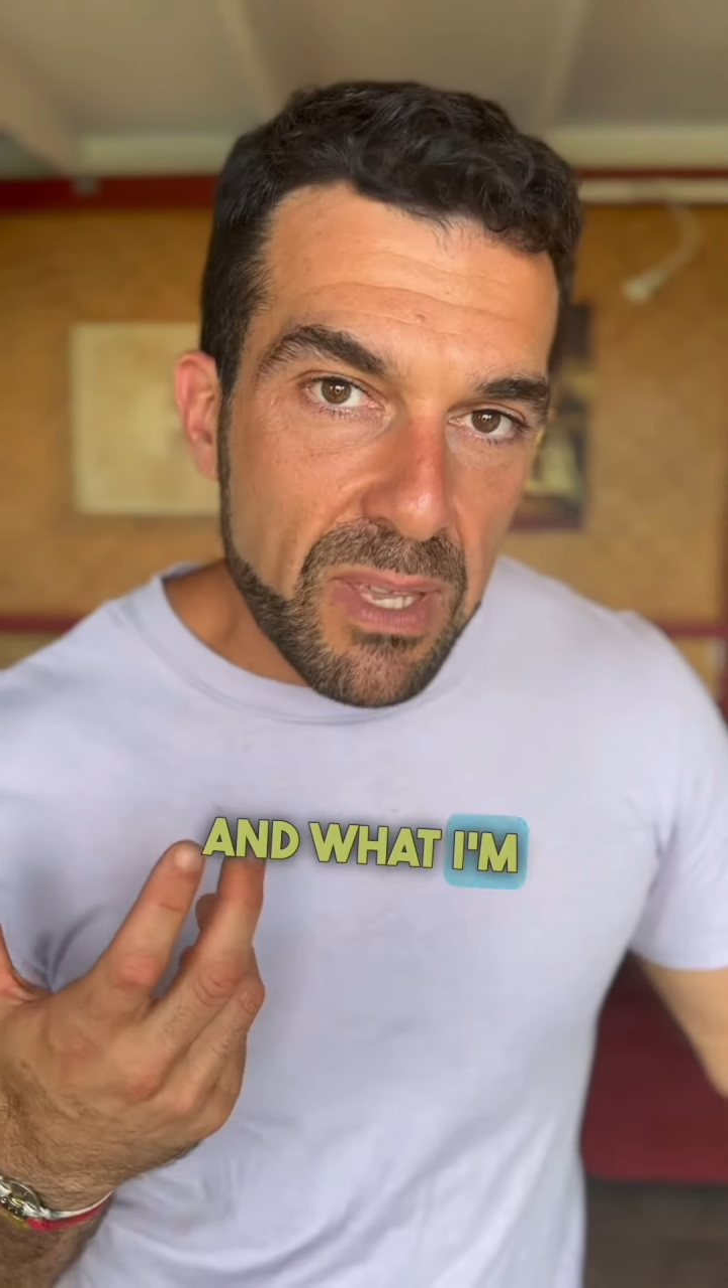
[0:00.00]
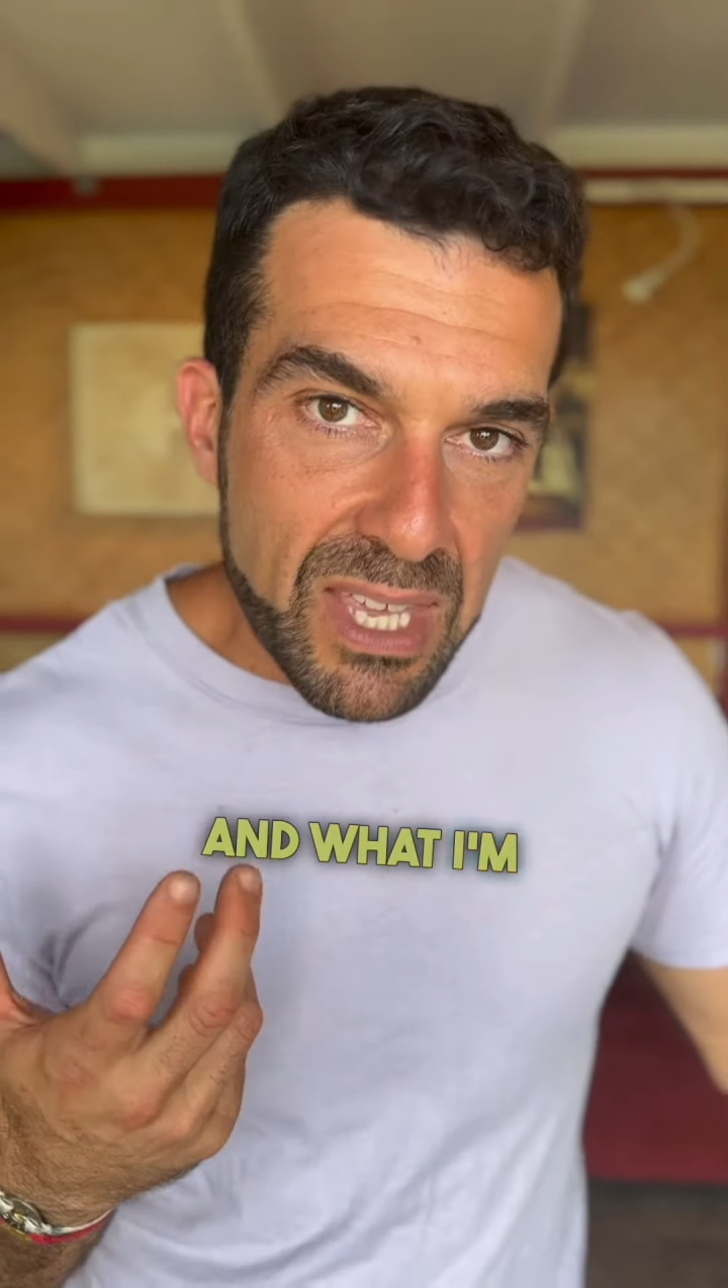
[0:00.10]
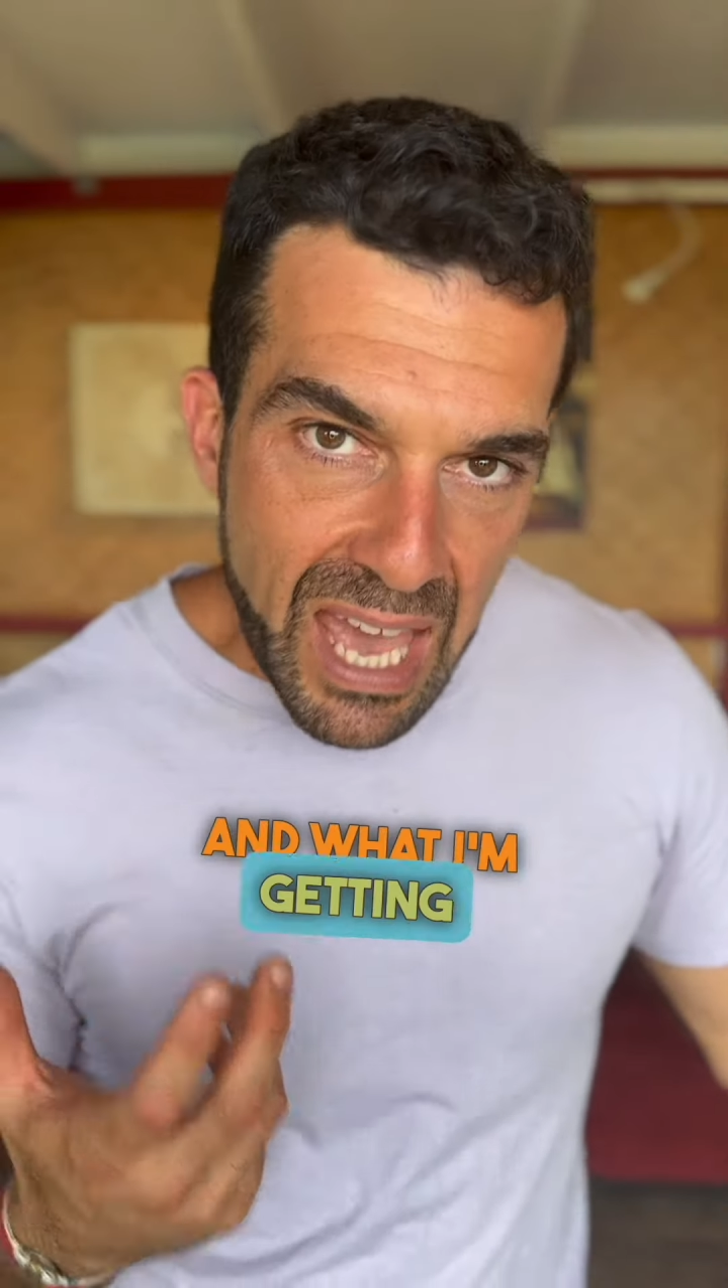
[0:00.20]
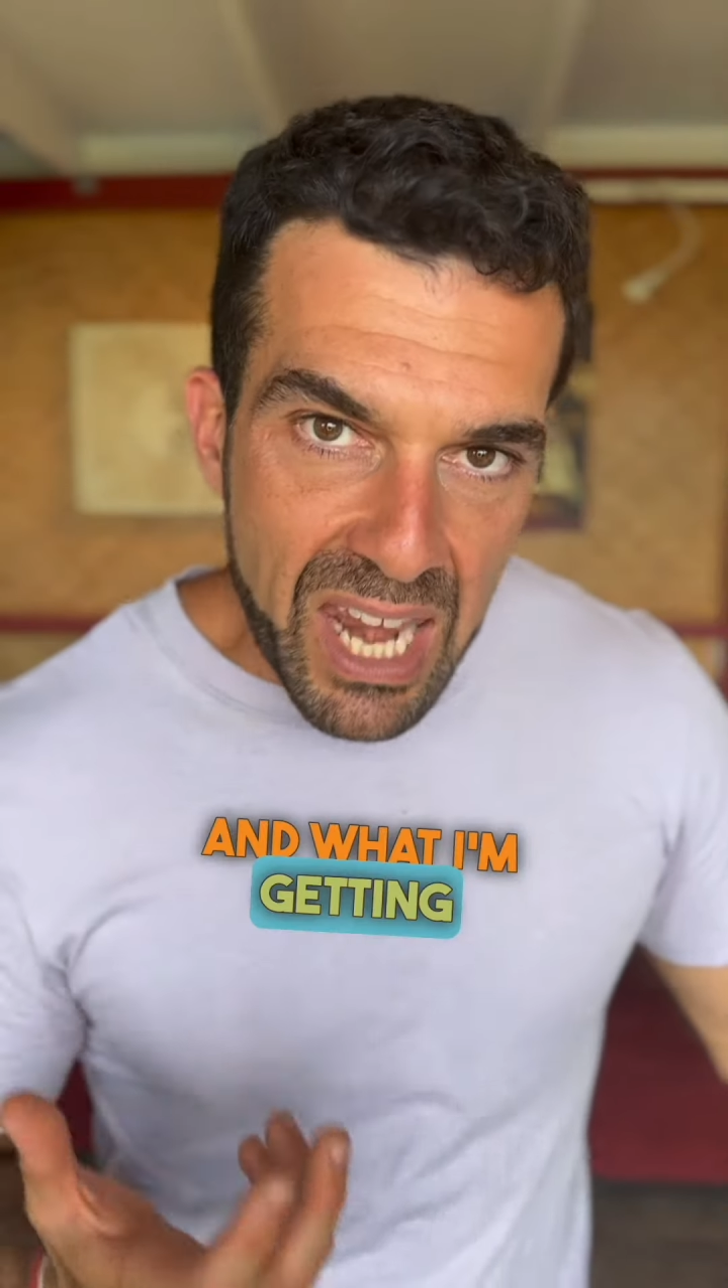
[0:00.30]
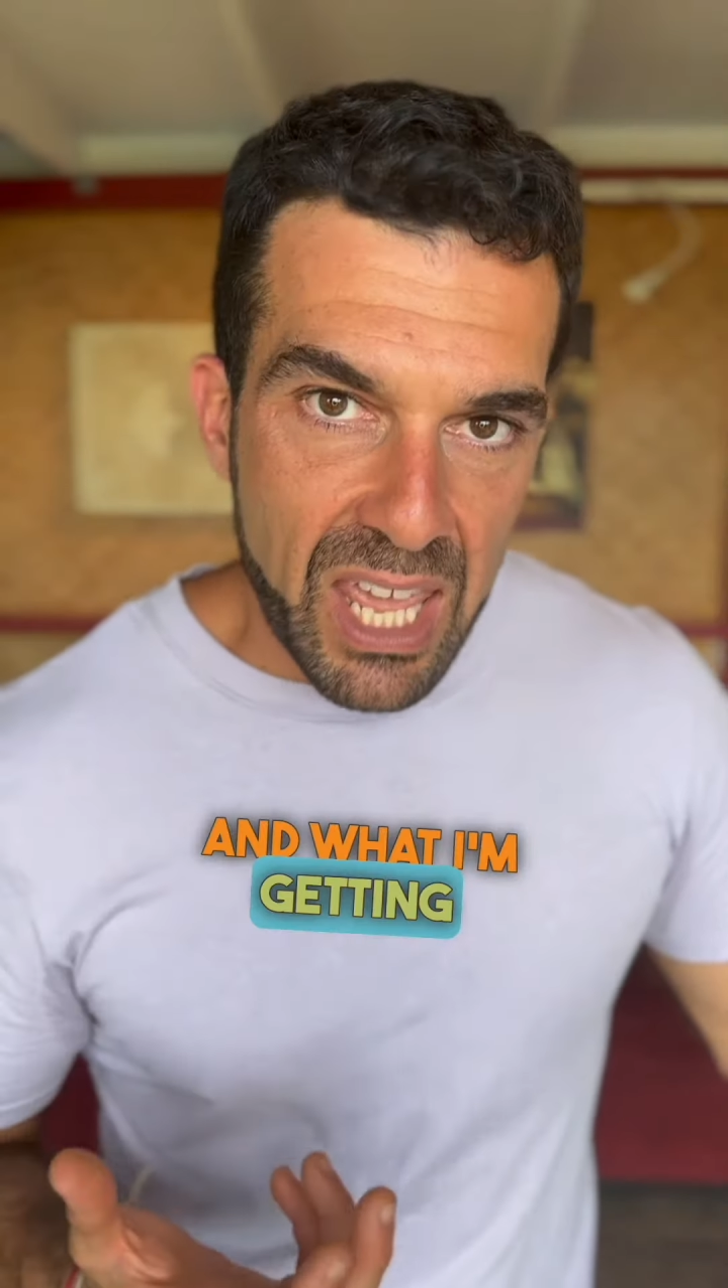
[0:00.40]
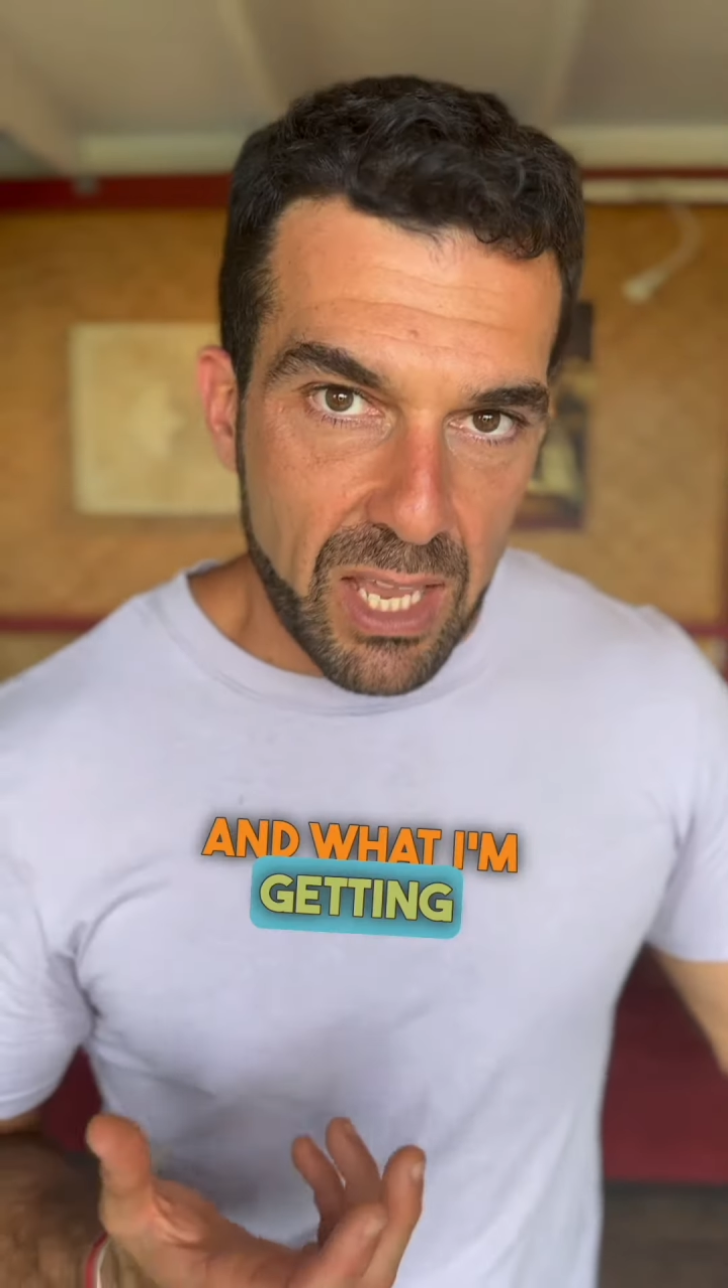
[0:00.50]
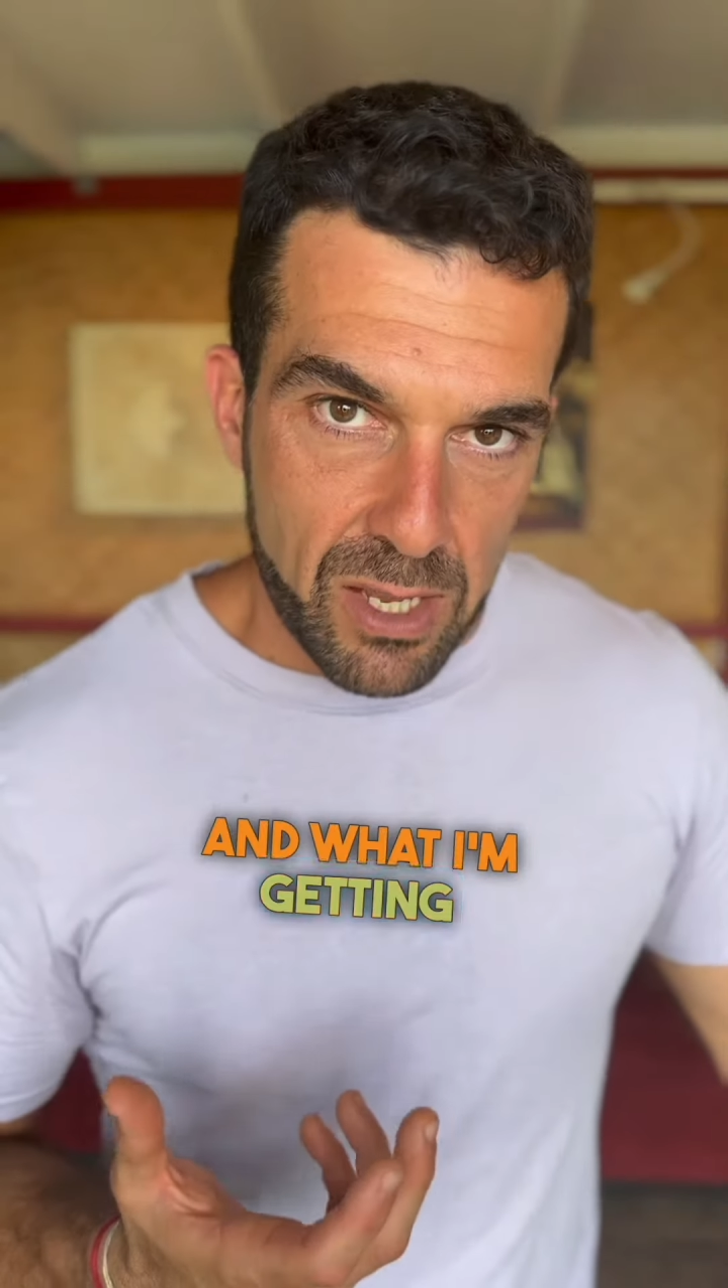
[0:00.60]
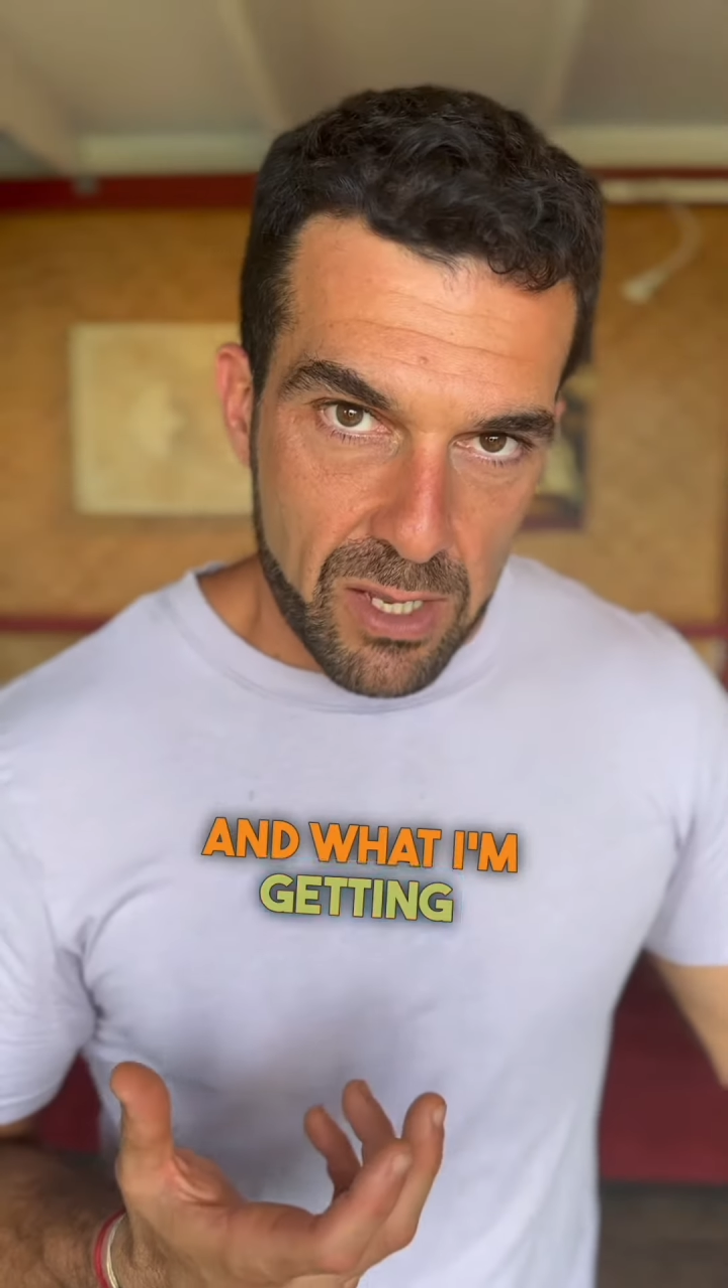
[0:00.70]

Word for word: getting